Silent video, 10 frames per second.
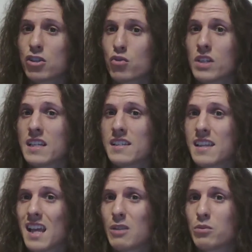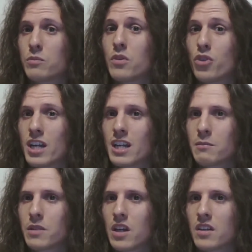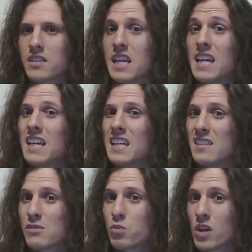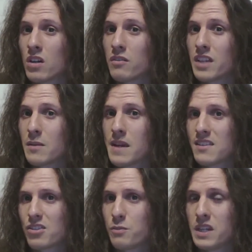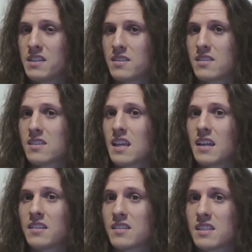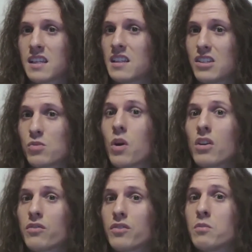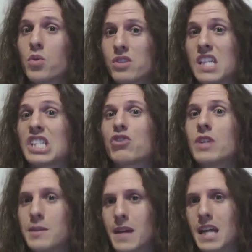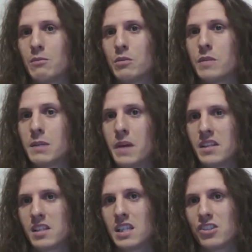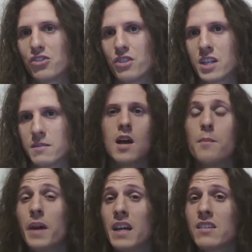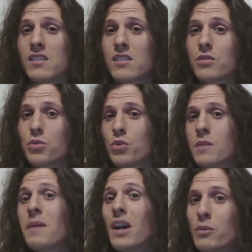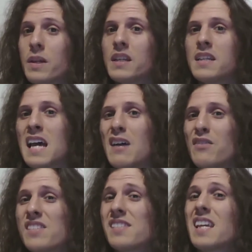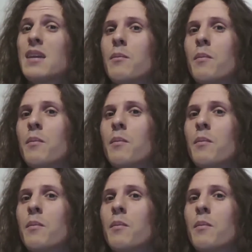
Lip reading: released album Raining Blood is one of their masterpieces and still is one of the most extreme albums in metal history. Bands who, in my opinion, have the same